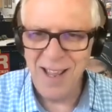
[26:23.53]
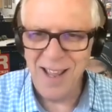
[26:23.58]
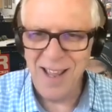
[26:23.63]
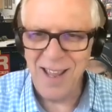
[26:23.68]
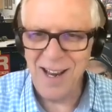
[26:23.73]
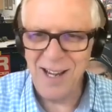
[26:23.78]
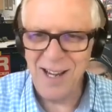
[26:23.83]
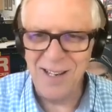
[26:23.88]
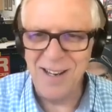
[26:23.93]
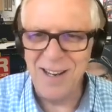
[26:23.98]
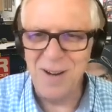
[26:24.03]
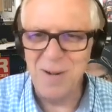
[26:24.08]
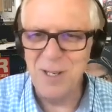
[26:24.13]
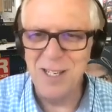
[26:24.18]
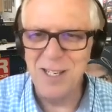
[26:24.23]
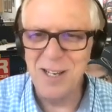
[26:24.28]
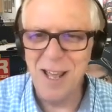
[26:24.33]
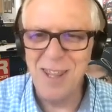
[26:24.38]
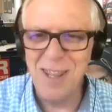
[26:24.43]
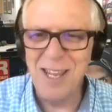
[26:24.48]
And
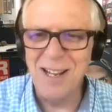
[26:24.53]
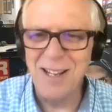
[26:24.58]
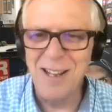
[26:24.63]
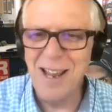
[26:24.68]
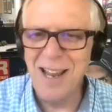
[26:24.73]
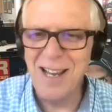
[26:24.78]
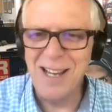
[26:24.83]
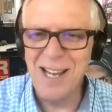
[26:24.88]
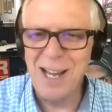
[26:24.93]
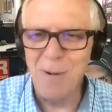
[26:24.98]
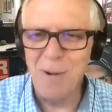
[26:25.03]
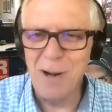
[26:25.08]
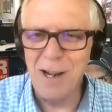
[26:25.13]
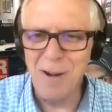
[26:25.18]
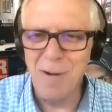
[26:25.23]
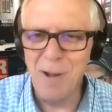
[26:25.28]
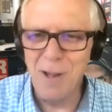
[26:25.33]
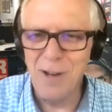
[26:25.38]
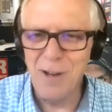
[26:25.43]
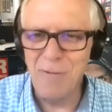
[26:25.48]
there's nothing like
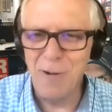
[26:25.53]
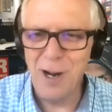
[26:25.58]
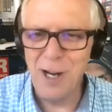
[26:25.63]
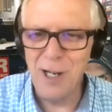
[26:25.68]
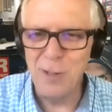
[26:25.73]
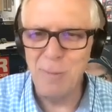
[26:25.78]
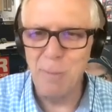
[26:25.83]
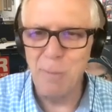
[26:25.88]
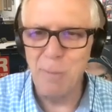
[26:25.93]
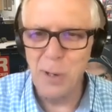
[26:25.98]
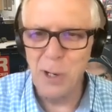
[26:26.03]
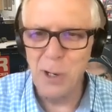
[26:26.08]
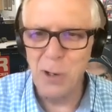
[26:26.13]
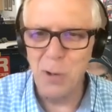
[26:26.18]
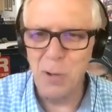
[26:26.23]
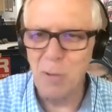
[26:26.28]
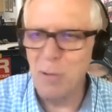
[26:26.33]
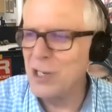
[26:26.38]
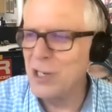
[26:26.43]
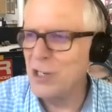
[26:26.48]
hearing all the French boo
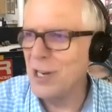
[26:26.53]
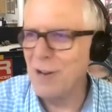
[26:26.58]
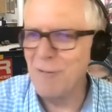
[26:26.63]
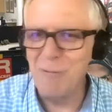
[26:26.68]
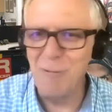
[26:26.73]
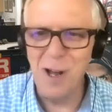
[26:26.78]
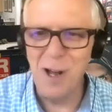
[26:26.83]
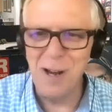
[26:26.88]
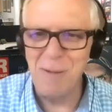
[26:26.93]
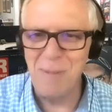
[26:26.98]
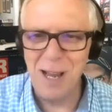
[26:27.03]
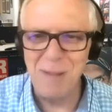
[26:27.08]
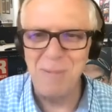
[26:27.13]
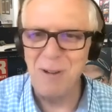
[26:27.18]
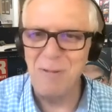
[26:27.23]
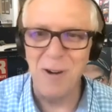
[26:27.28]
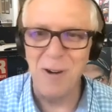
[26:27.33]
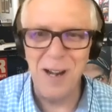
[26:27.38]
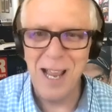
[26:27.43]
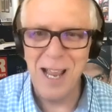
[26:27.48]
when Jeff won. It made me
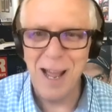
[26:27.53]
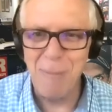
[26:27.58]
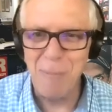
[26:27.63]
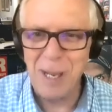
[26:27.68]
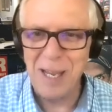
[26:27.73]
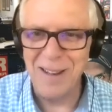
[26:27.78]
very happy.